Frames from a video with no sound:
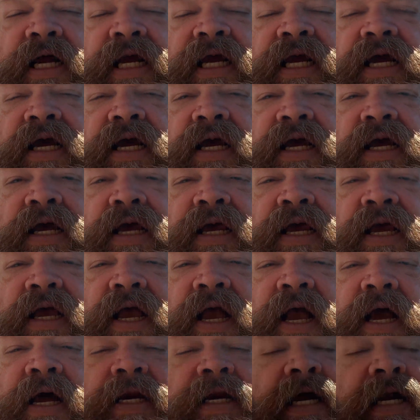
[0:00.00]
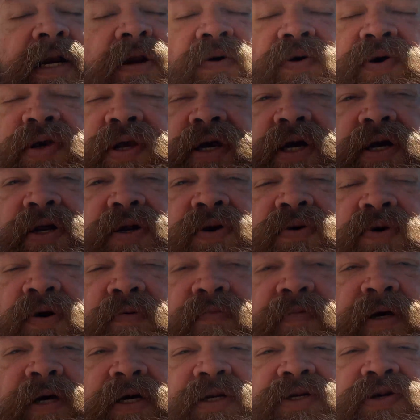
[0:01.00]
And I know you can do it because you
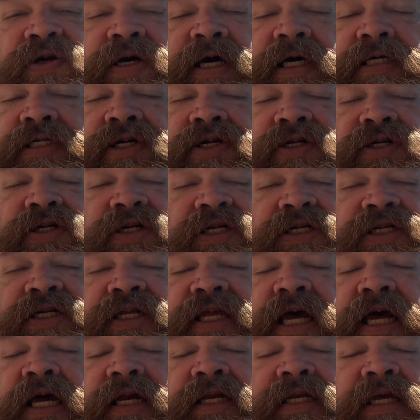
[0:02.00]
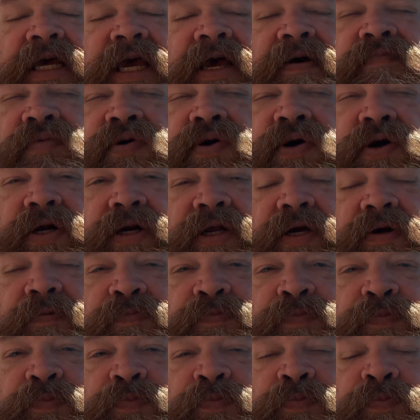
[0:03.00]
guys are just that damn good.
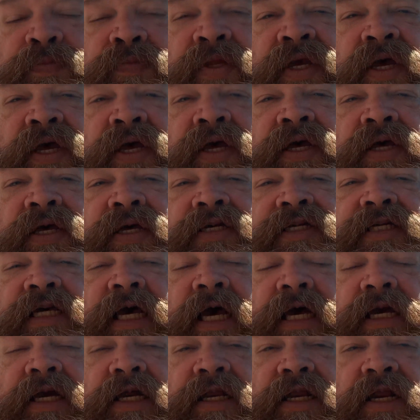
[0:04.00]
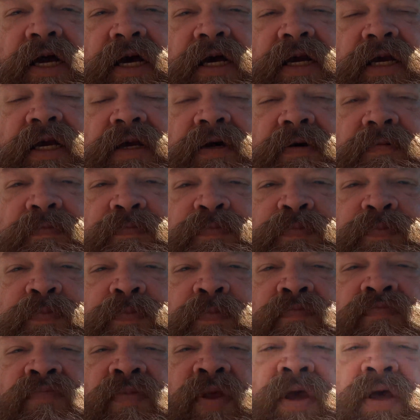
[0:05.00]
Secondly,
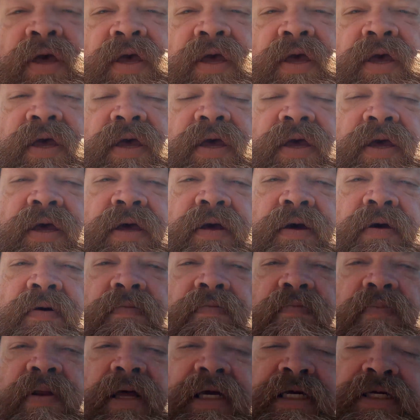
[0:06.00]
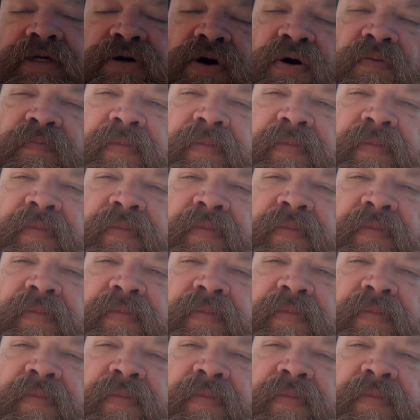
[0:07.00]
please go make the world a